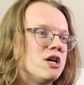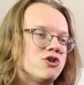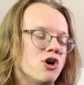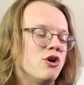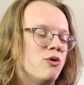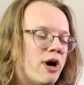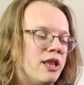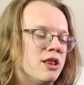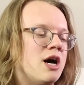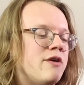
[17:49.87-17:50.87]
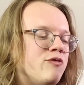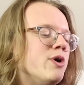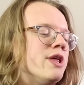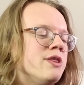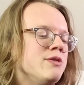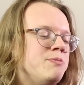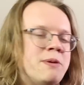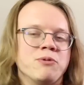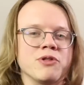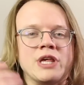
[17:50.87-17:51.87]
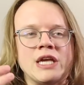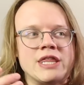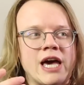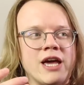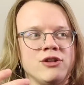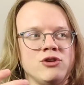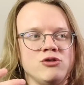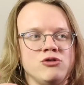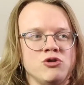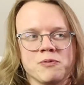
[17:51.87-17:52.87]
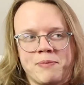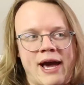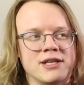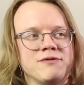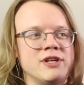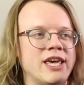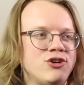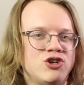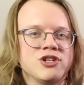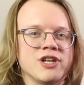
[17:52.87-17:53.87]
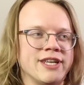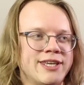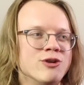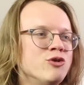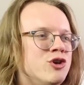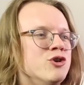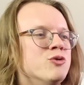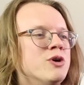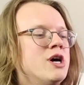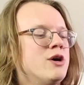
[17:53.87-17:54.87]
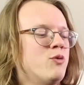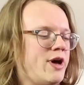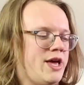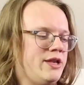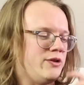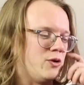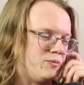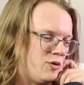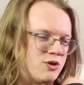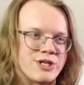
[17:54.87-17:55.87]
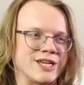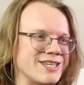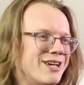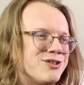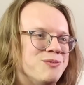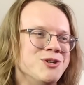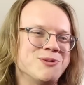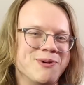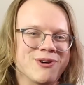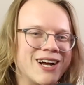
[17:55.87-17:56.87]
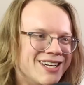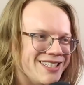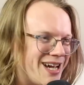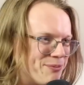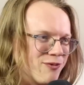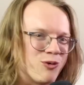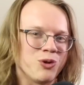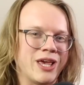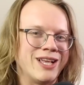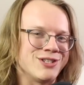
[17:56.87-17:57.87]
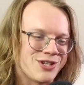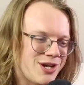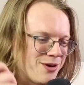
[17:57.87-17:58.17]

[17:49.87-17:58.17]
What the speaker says: So I love when people think that your Pact of Negation is going to kill you when, nope, you just exile Simian Spirit Guide and tap your 4 lands,